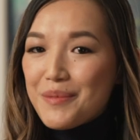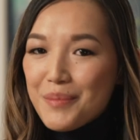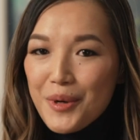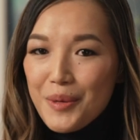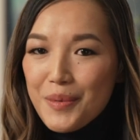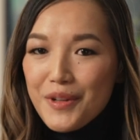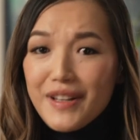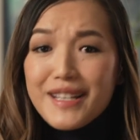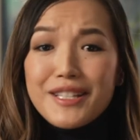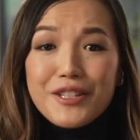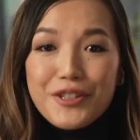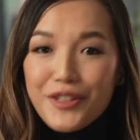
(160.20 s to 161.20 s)
mobile is
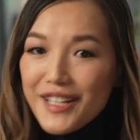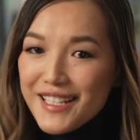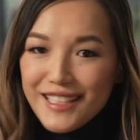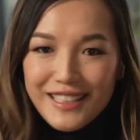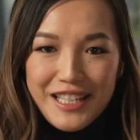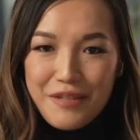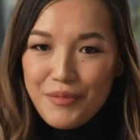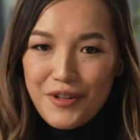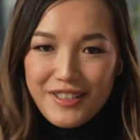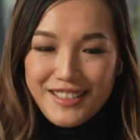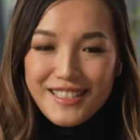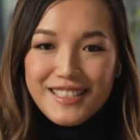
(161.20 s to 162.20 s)
increasingly
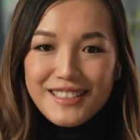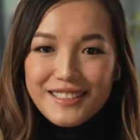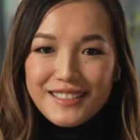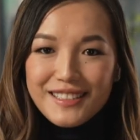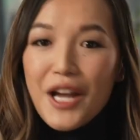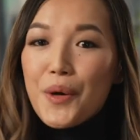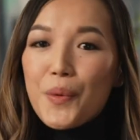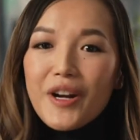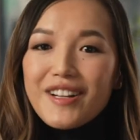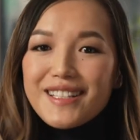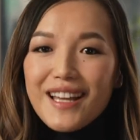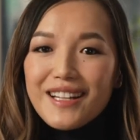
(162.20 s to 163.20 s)
important.
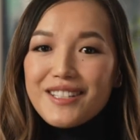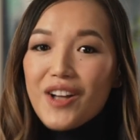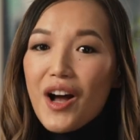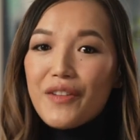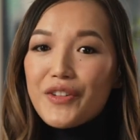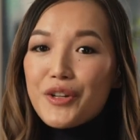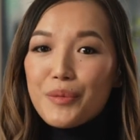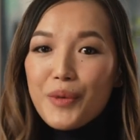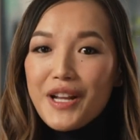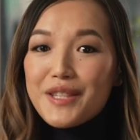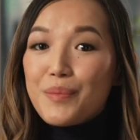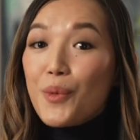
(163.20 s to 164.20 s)
We're excited to offer your
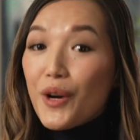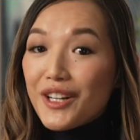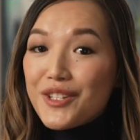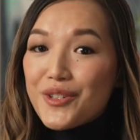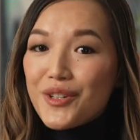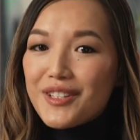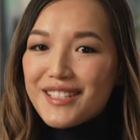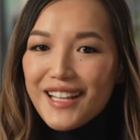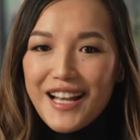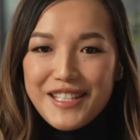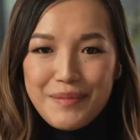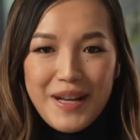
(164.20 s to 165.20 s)
brands more control to
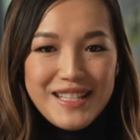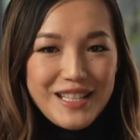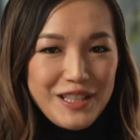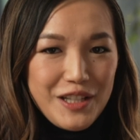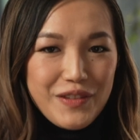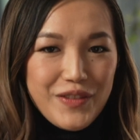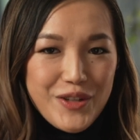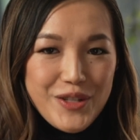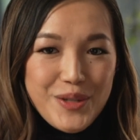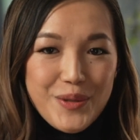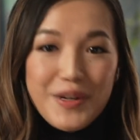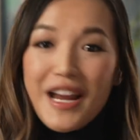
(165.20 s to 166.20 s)
customize the look of your
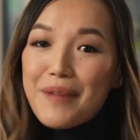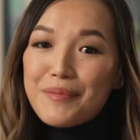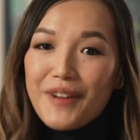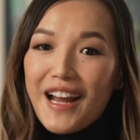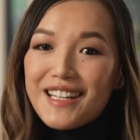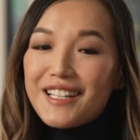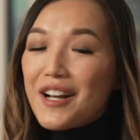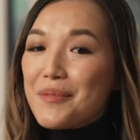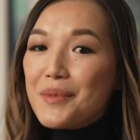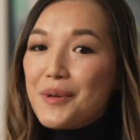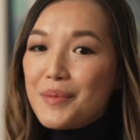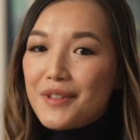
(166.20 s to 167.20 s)
store and branding on
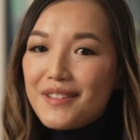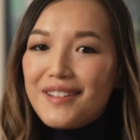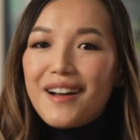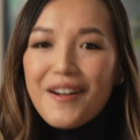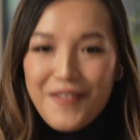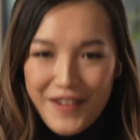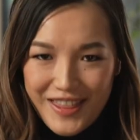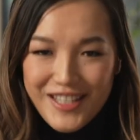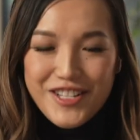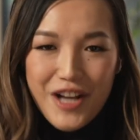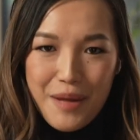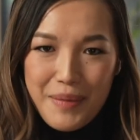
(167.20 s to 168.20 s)
mobile with
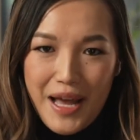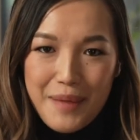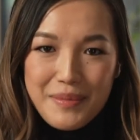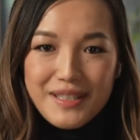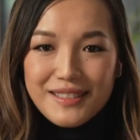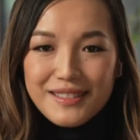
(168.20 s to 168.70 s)
the Shop app.